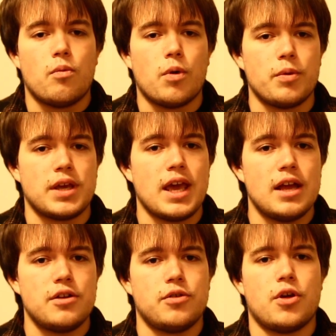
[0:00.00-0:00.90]
What we
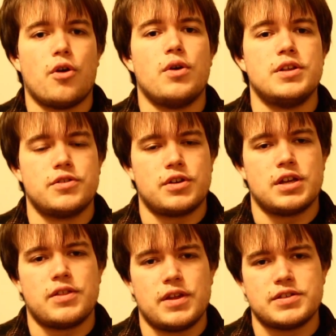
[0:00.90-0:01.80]
can do, though, is look
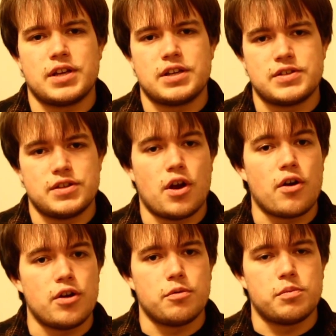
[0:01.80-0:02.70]
at things like
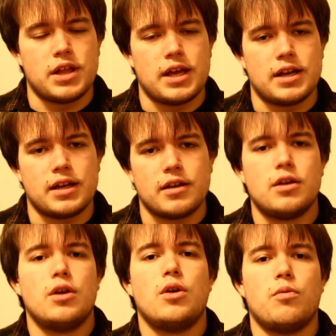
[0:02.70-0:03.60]
scenario planning,
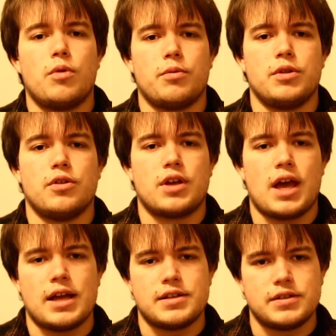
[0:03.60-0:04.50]
where we look
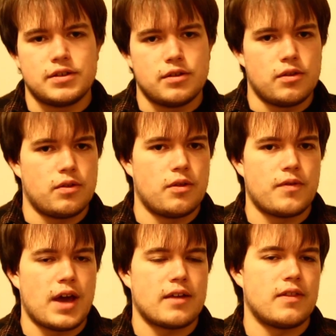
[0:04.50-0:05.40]
at the
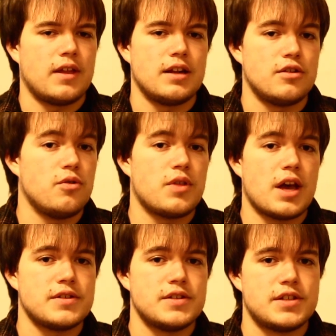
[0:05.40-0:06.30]
fact that in
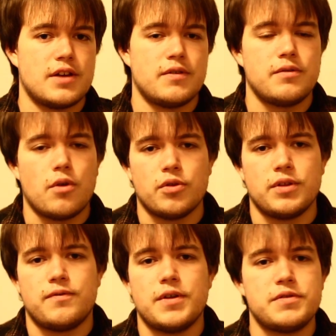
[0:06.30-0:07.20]
2007,
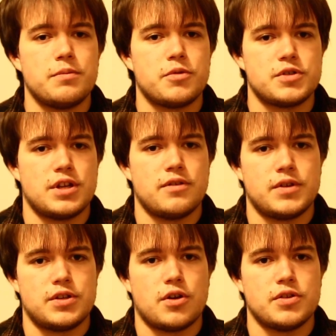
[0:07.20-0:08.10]
only 15% of
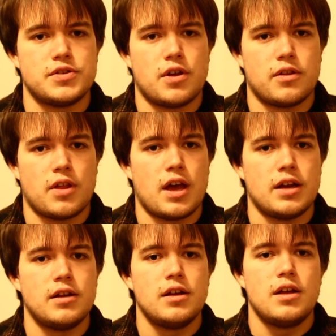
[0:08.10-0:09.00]
adults
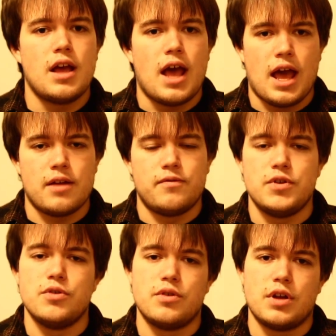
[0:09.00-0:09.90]
online had
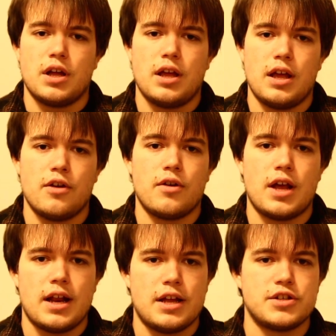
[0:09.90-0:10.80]
viewed
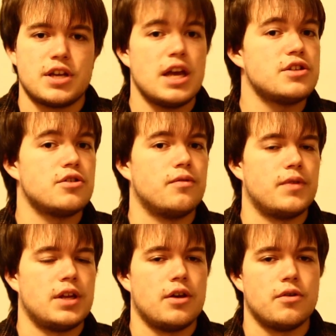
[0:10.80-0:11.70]
internet educational
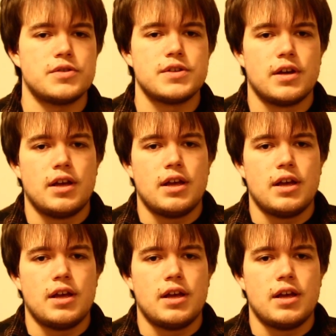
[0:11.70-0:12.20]
videos,